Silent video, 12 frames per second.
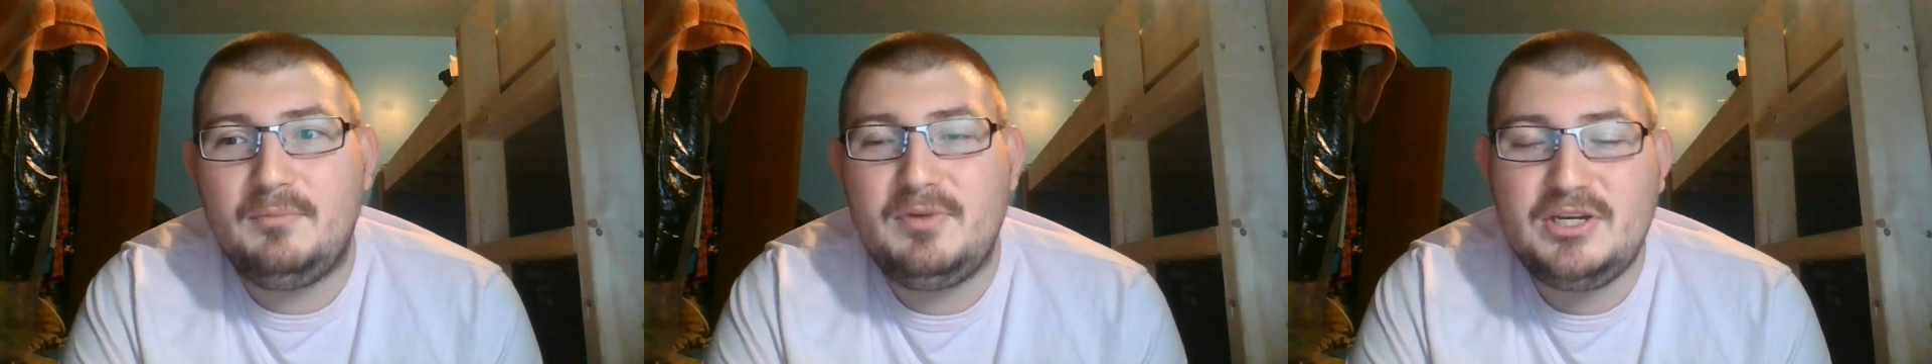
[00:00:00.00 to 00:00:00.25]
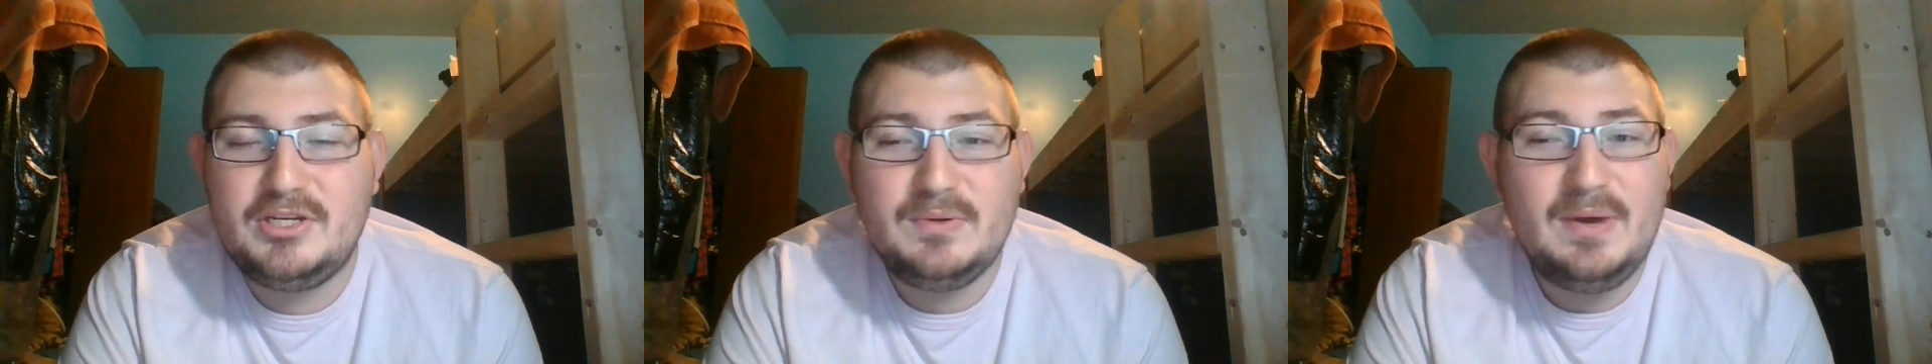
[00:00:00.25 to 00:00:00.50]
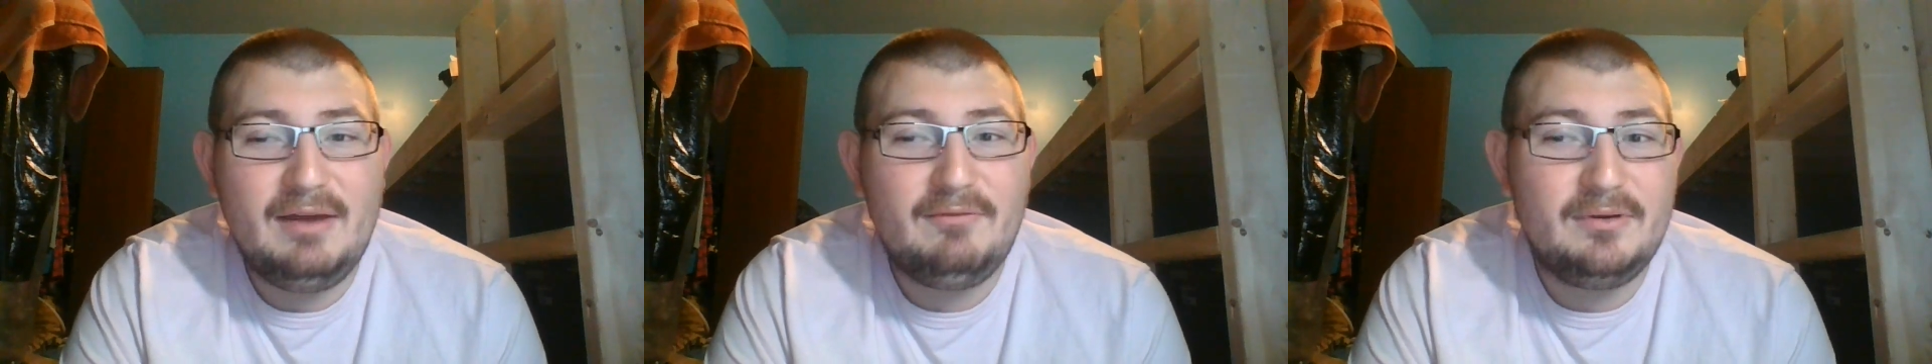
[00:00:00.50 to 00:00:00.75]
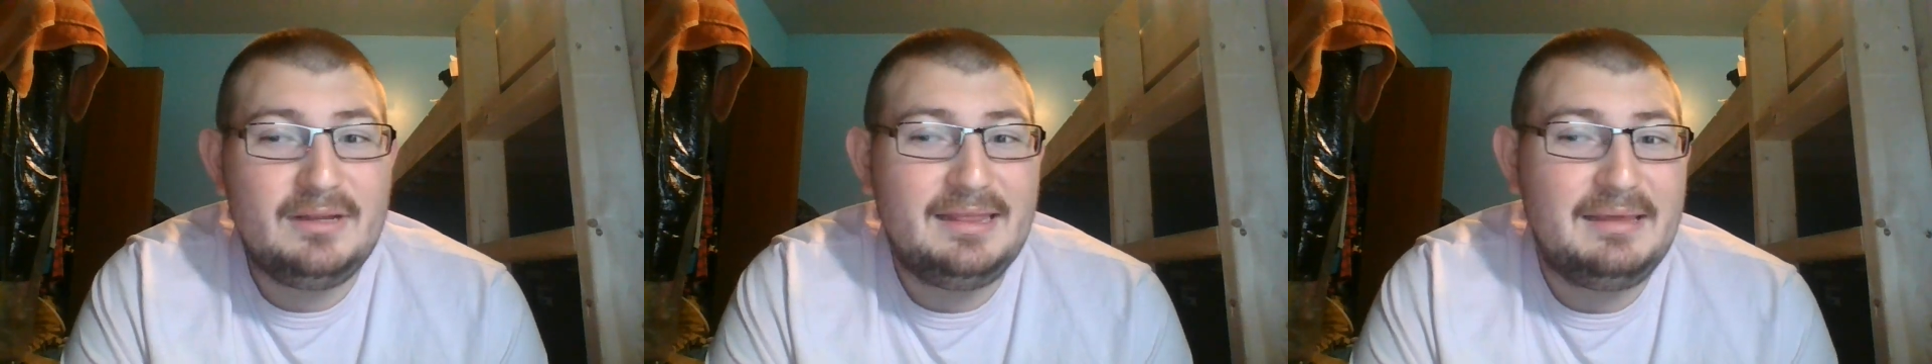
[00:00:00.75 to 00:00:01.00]
We do
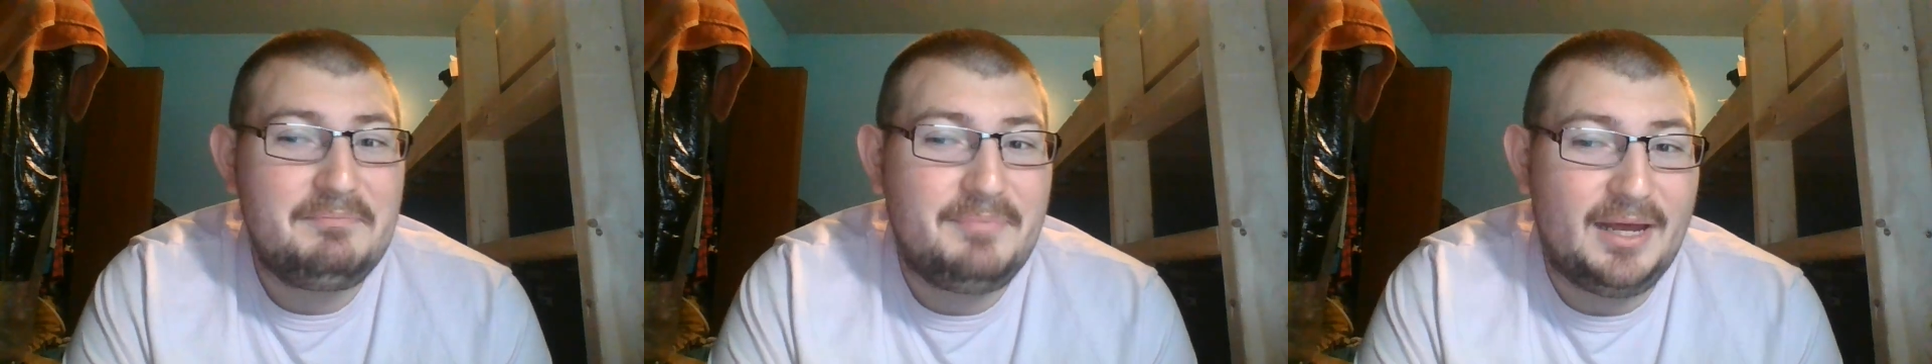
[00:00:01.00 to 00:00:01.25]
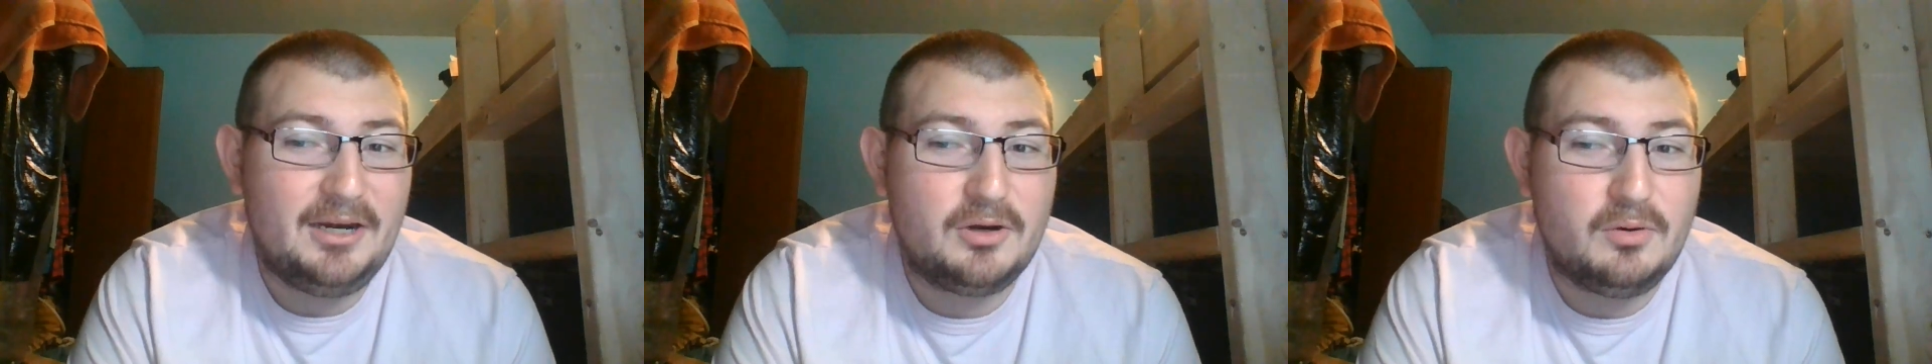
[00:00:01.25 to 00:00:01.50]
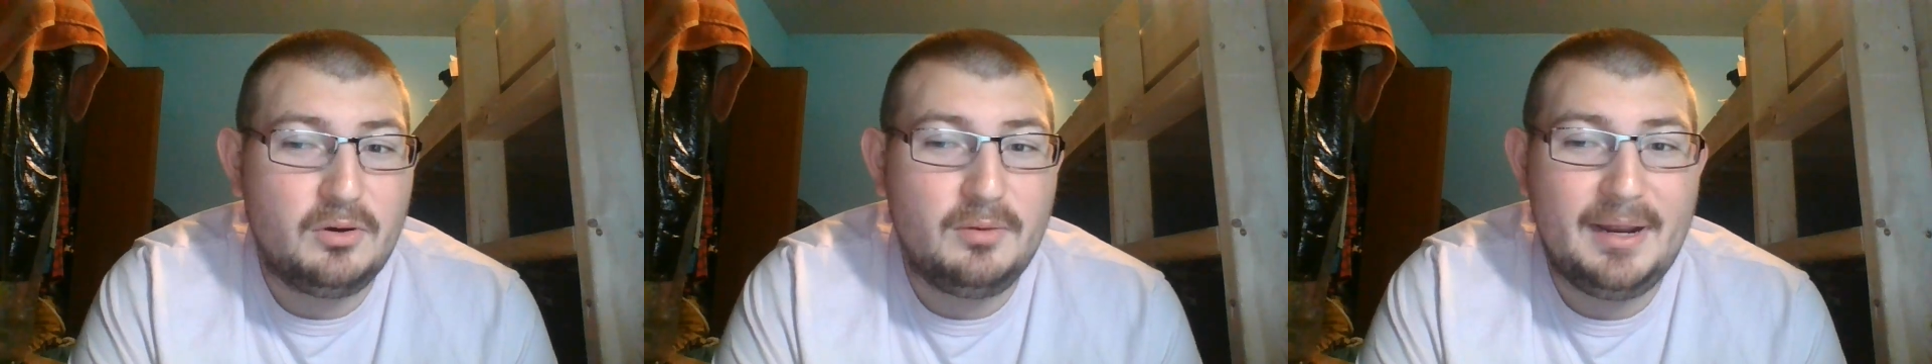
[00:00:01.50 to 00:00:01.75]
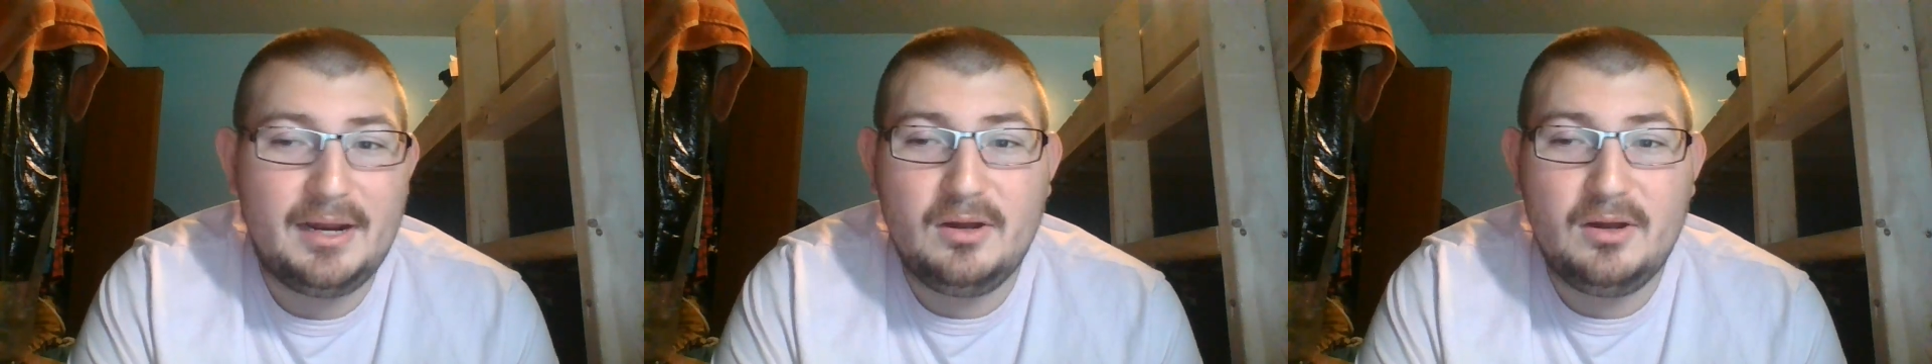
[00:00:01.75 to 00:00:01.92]
have one of the better quarterback